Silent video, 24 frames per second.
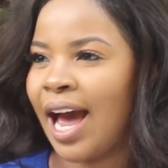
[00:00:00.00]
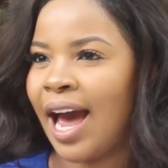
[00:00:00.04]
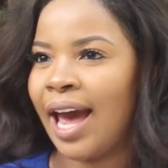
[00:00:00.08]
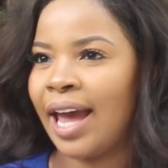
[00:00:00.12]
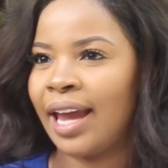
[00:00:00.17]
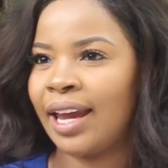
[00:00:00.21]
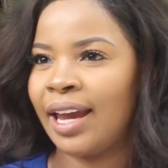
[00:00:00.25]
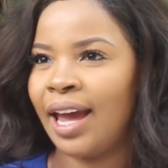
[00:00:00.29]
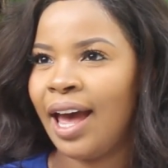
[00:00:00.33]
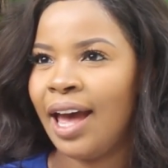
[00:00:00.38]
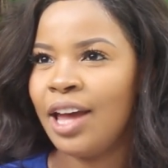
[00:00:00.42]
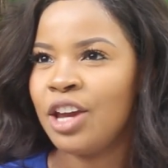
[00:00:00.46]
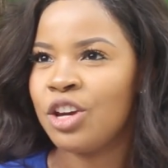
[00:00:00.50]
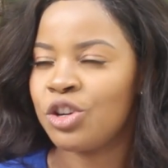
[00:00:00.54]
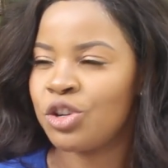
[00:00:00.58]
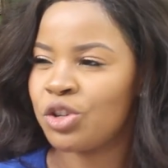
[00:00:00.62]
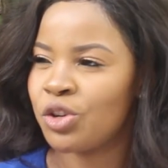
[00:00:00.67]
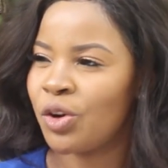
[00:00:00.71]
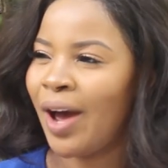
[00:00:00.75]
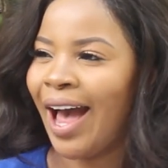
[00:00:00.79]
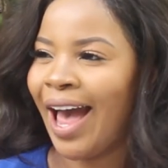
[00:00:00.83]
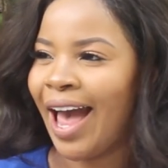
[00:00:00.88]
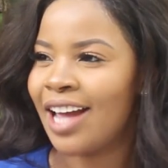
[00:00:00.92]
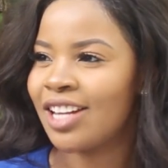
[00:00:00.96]
I, you
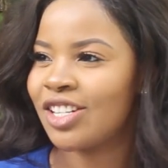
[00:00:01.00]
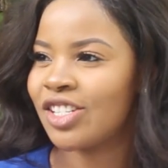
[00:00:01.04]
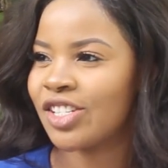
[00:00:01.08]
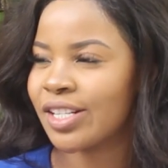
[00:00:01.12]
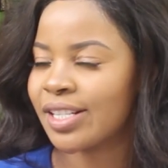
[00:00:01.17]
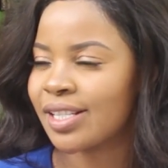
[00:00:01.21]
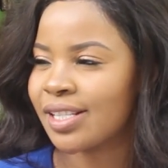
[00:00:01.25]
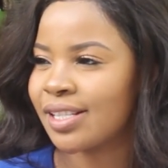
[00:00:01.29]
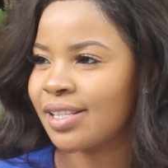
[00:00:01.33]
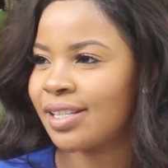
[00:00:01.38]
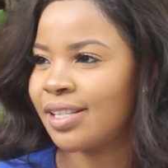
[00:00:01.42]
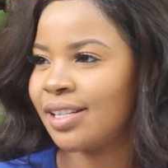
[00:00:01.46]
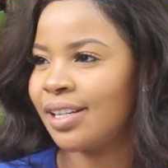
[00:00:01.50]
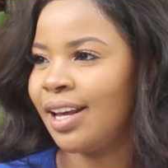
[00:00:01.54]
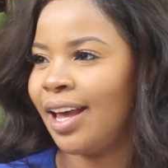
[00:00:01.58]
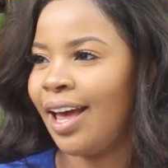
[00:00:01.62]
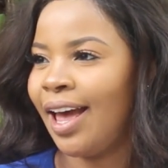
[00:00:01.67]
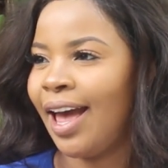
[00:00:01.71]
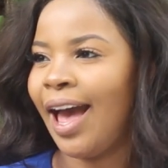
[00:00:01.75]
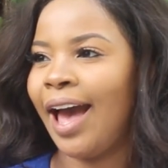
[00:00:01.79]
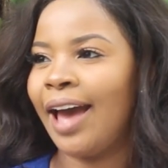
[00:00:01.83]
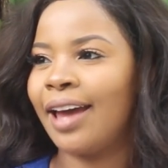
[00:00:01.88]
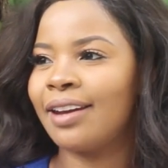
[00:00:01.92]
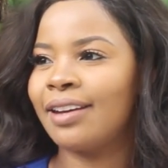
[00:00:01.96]
know, I had just
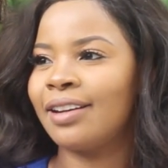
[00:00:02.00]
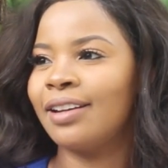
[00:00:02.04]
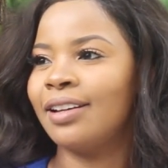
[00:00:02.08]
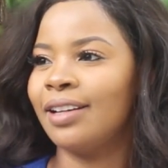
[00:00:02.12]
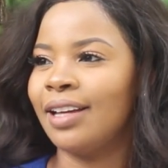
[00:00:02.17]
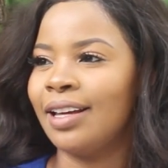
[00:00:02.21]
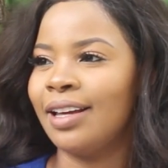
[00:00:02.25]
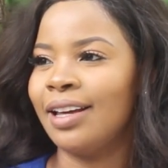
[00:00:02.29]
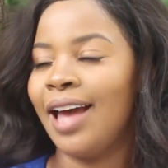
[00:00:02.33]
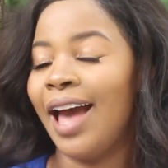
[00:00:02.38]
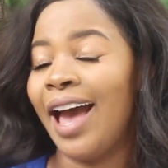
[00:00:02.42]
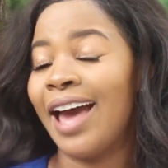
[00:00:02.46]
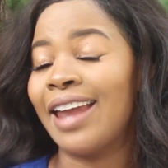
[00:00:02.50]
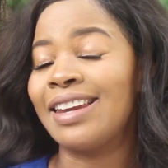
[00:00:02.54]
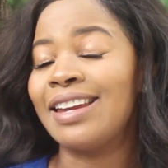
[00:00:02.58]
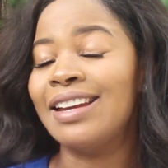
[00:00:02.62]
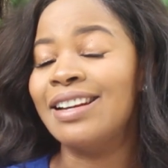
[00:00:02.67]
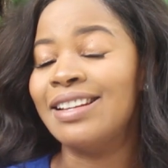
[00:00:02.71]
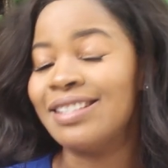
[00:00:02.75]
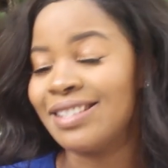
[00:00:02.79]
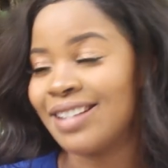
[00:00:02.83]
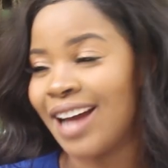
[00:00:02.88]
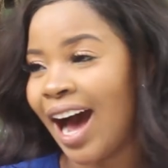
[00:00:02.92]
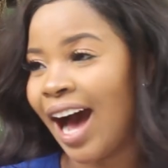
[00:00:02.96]
had had
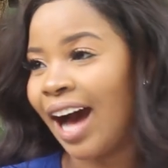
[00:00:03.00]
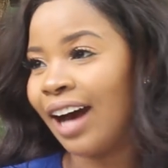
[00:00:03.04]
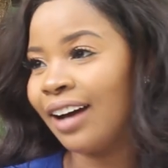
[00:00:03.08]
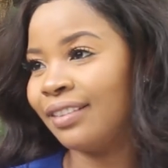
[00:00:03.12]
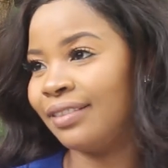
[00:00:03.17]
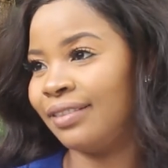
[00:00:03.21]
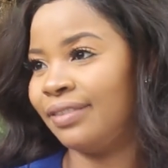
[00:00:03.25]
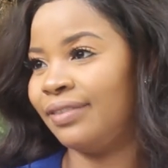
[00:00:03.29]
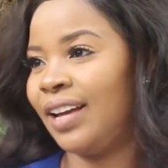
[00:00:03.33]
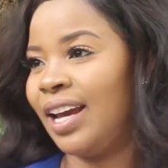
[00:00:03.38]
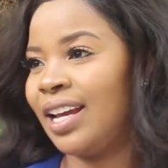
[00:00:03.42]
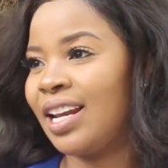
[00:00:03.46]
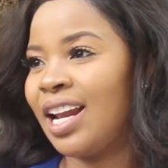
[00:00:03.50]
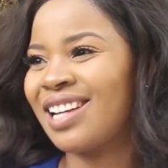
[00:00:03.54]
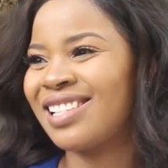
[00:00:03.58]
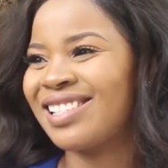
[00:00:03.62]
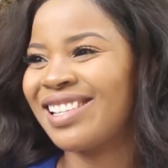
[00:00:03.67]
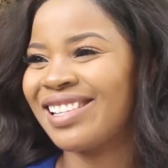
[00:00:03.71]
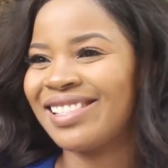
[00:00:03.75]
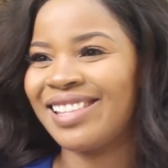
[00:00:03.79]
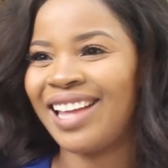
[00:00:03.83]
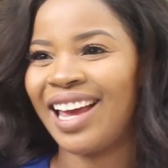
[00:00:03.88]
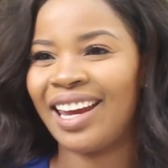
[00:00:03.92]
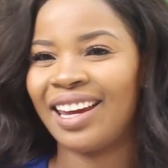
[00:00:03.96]
enough and I was
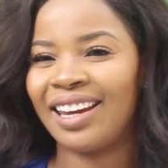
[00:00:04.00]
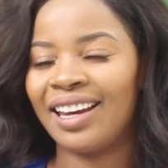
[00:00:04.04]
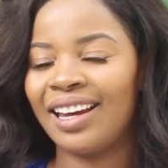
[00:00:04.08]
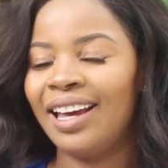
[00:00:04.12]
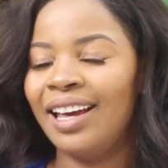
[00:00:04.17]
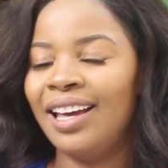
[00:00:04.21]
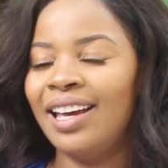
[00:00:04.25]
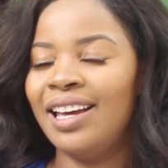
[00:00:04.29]
just like,